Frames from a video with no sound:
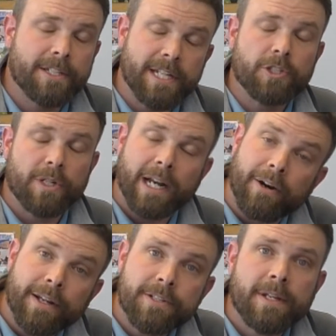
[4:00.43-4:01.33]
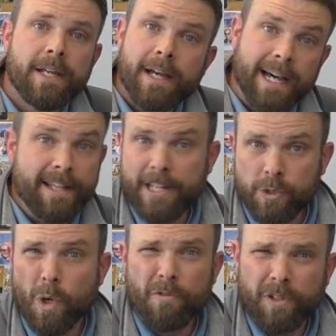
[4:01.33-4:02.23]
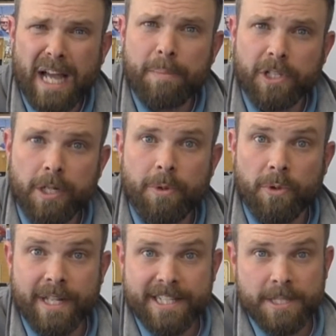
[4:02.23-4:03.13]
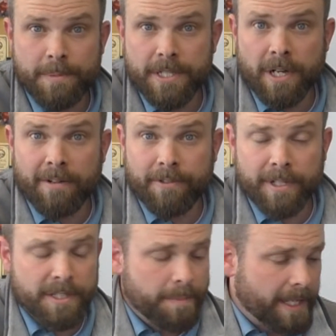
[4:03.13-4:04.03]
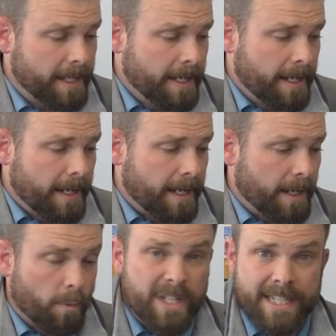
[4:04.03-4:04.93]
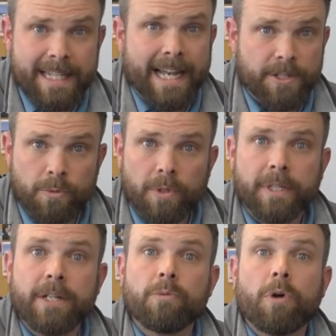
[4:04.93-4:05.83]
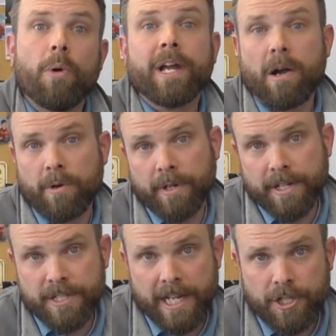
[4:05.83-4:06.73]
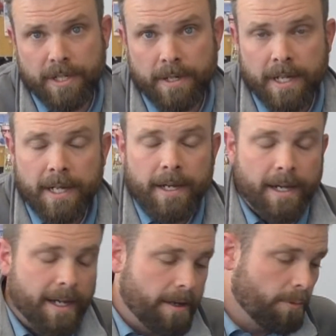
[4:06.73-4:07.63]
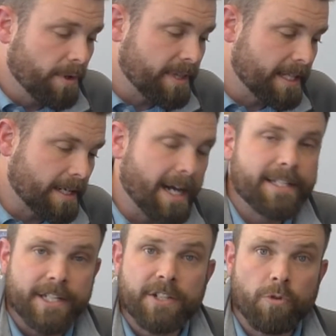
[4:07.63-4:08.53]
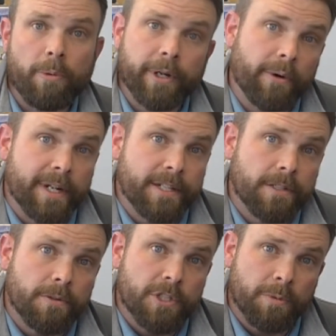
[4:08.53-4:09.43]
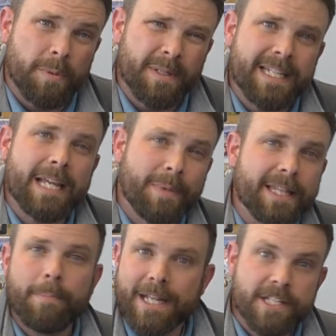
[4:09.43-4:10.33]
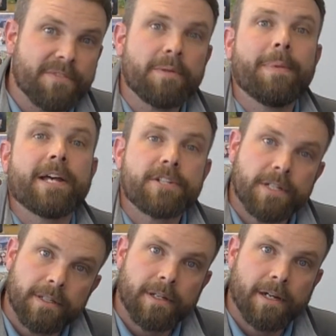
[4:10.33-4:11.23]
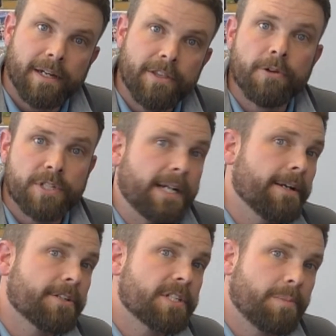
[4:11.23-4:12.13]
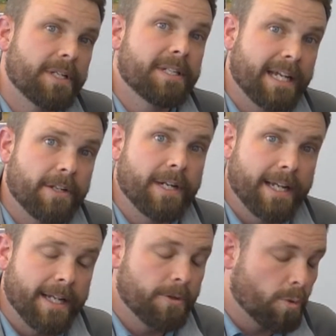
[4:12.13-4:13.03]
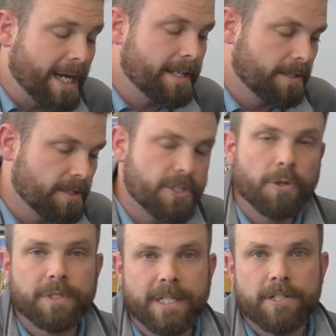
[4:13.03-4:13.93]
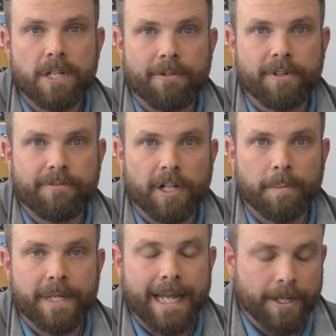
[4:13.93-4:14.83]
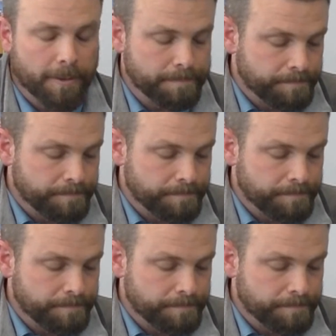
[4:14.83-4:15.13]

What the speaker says: etc. areas that do overlap a little bit with SSP's offerings, but we see that as really growing our organization within the context of what we already do. So we'll be teaming the best of the best in those areas to bring together a great consulting and software development angle.